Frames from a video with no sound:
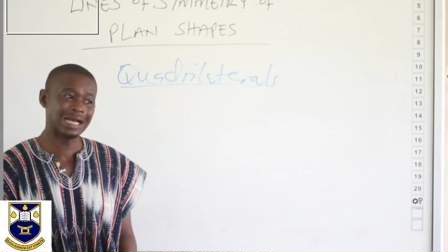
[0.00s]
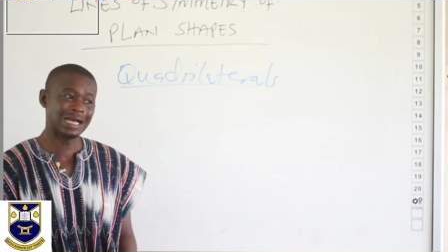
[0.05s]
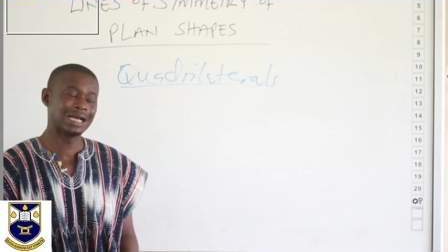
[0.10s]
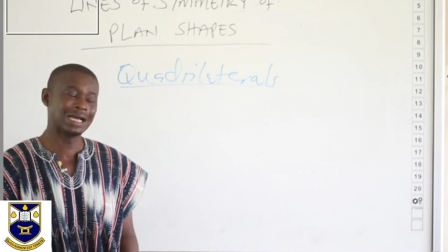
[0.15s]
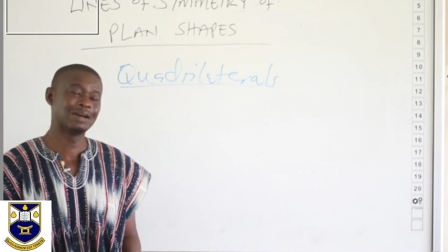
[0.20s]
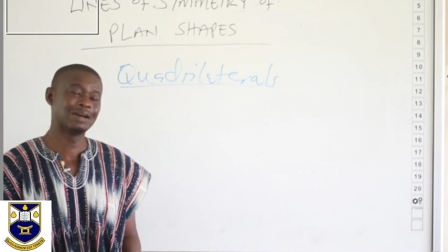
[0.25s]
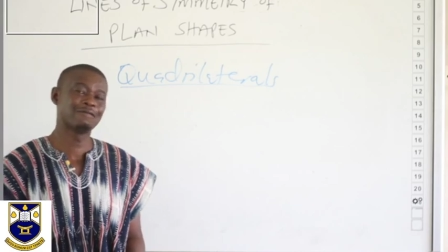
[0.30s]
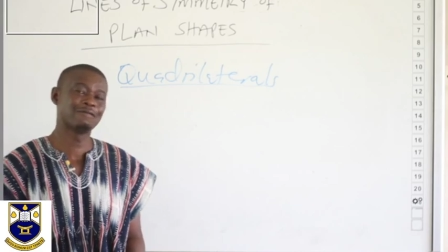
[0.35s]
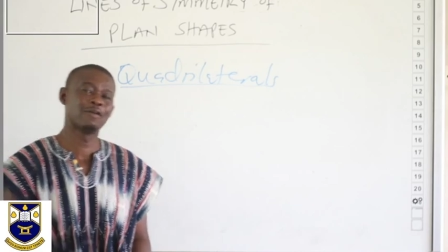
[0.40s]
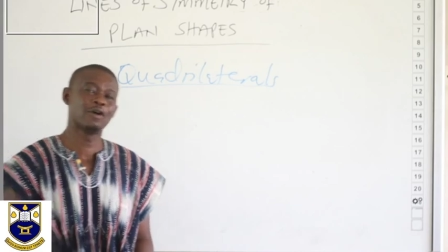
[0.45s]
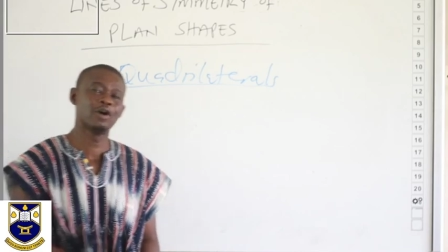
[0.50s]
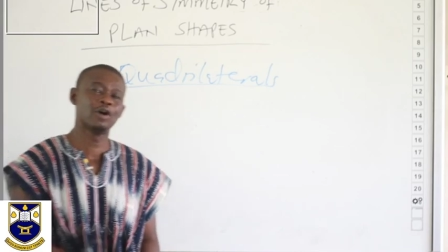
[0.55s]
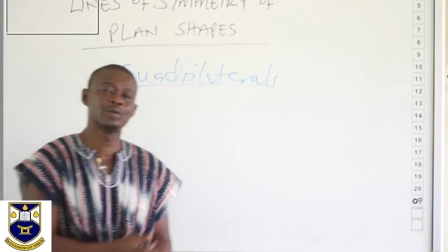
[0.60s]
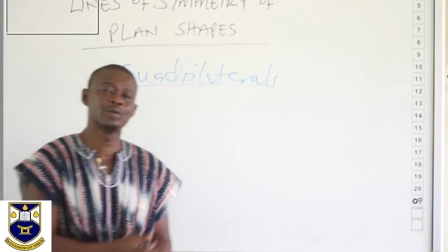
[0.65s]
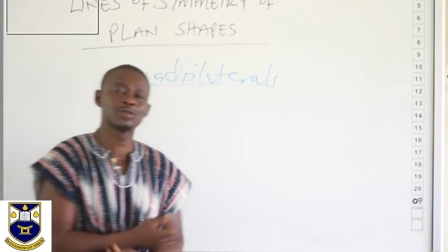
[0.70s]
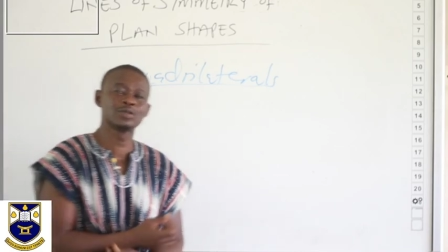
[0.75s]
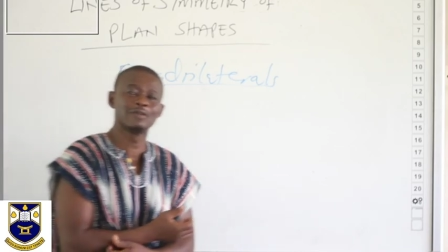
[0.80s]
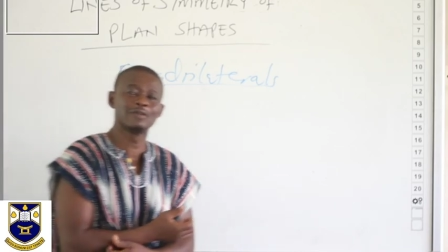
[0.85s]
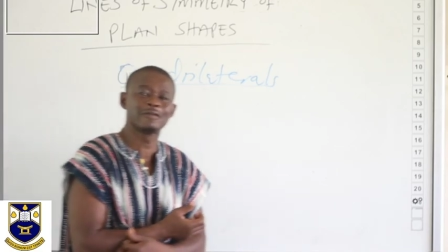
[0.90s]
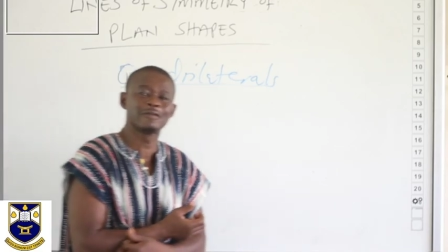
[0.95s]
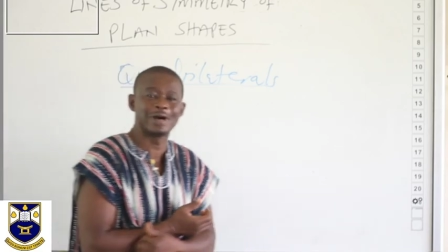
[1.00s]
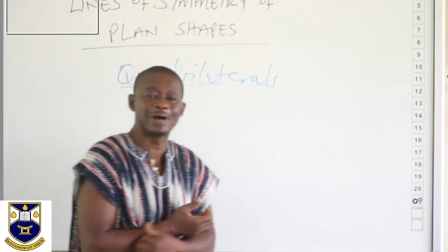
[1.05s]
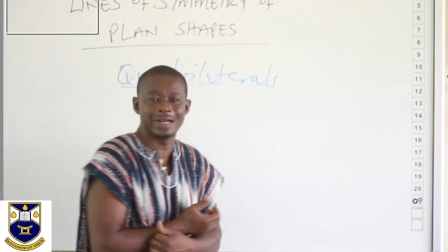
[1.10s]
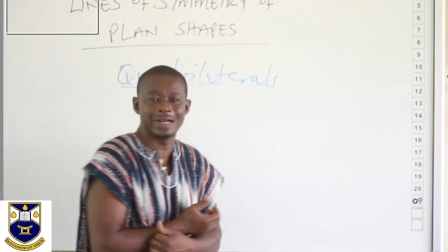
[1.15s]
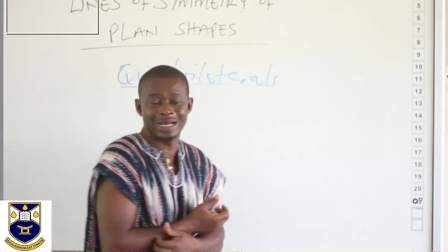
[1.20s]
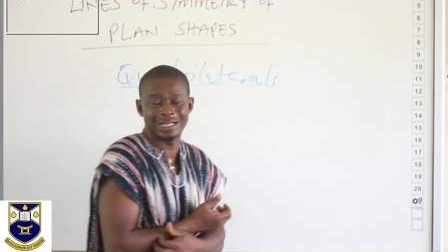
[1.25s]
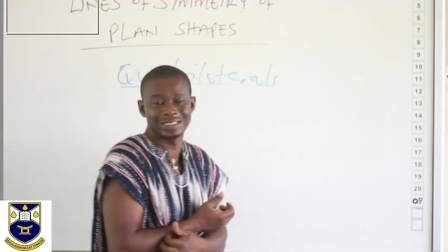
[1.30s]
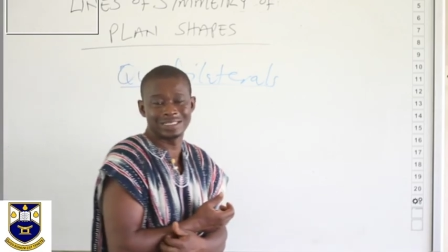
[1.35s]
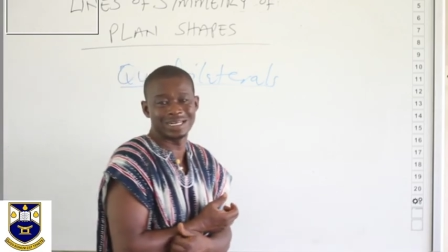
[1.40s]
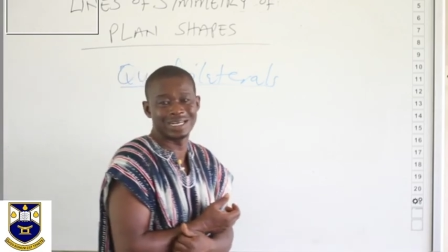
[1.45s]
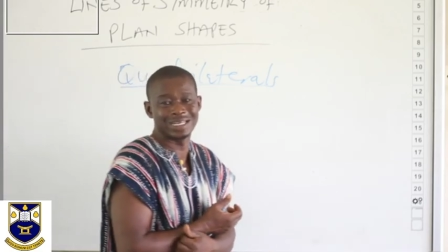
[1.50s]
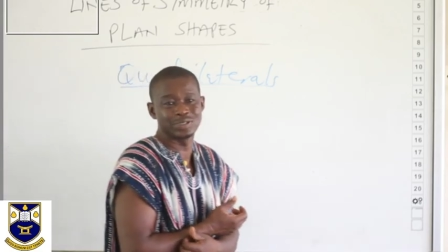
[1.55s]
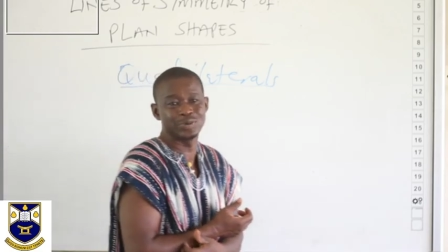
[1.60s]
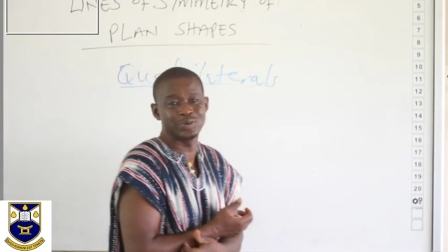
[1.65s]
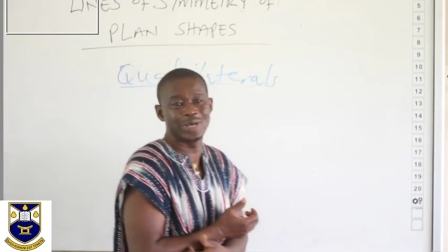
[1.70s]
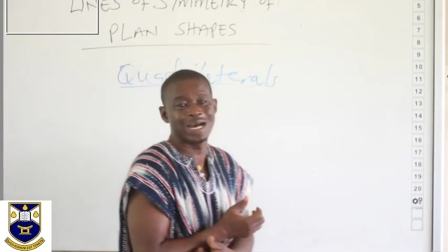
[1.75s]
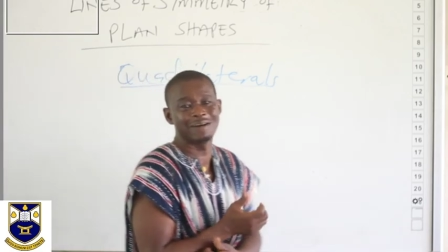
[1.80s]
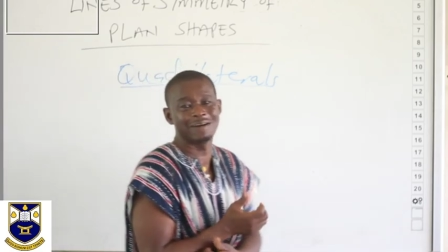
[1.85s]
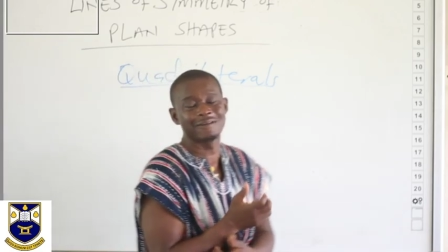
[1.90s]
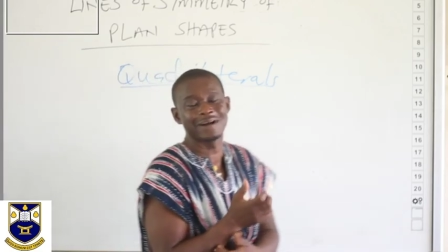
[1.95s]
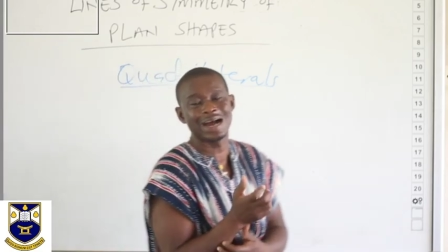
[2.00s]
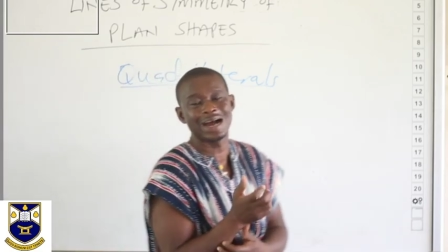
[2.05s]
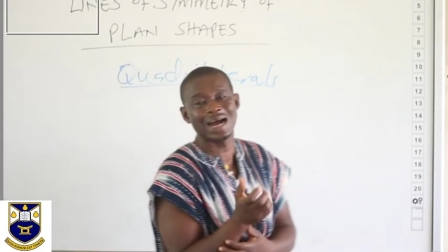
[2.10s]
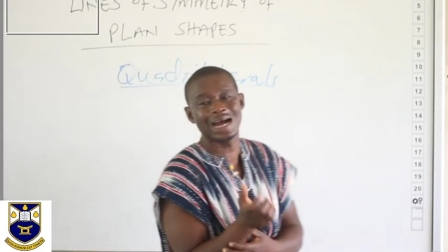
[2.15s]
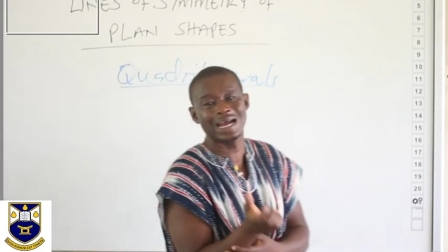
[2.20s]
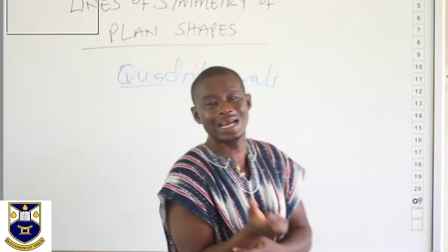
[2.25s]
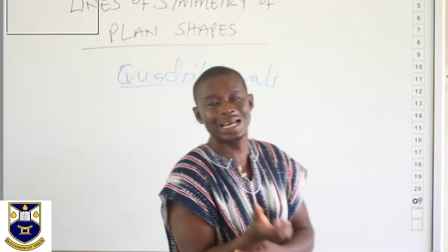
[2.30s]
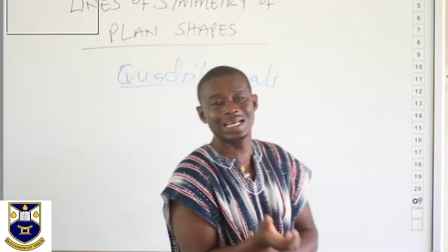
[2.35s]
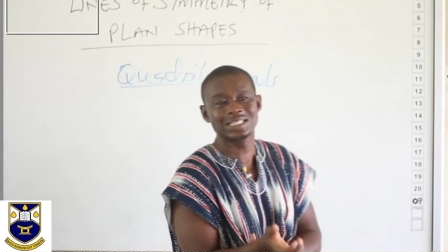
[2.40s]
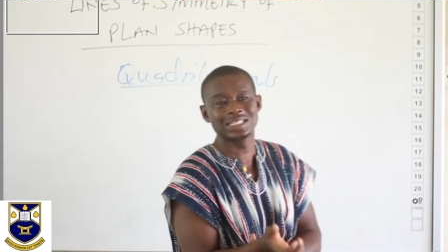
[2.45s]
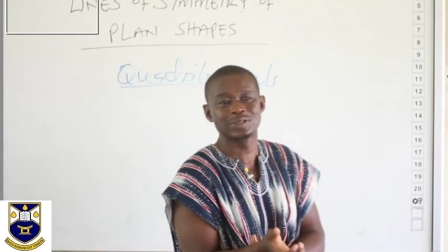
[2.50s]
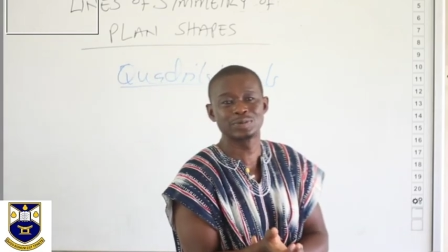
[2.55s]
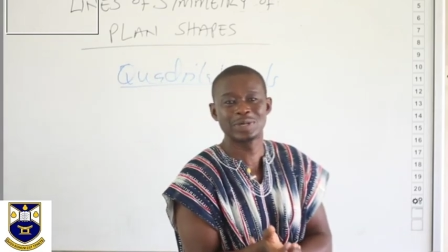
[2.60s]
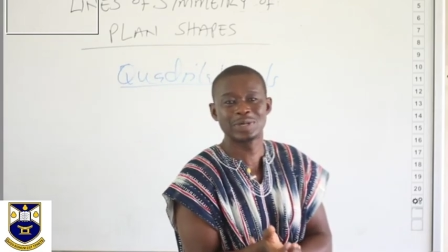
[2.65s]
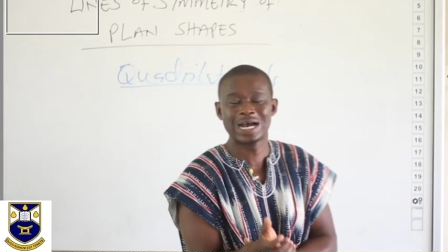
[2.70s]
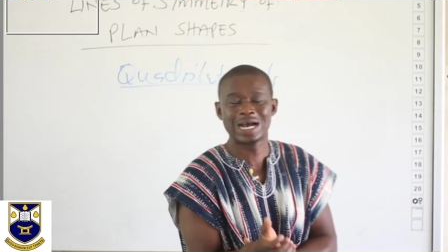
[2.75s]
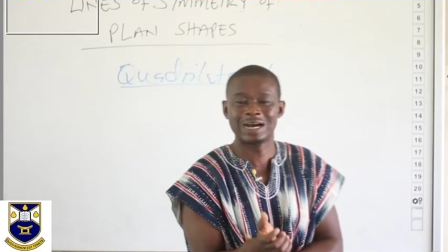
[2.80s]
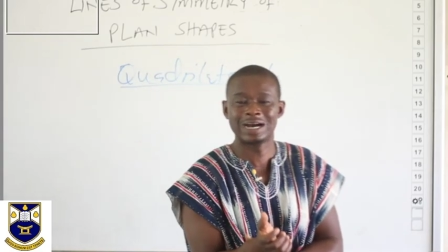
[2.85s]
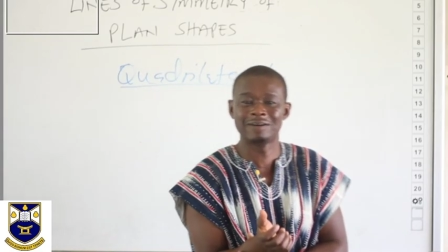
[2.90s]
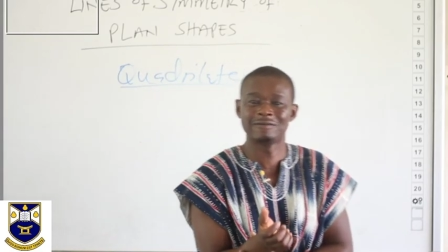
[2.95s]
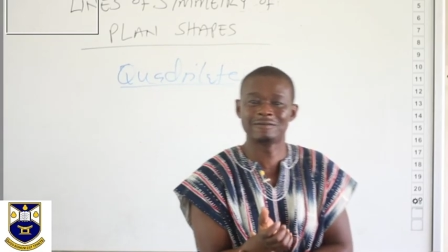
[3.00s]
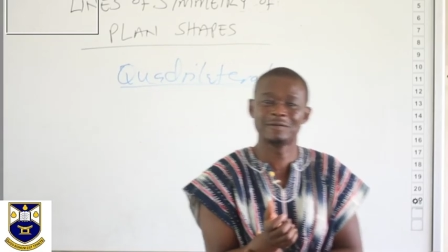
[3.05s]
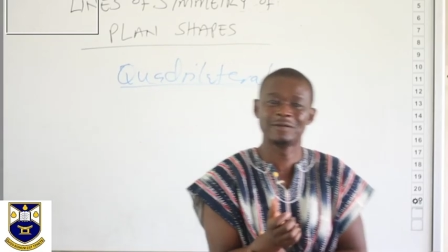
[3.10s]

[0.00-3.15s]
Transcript: forms of quadrilaterals. We have kite, we have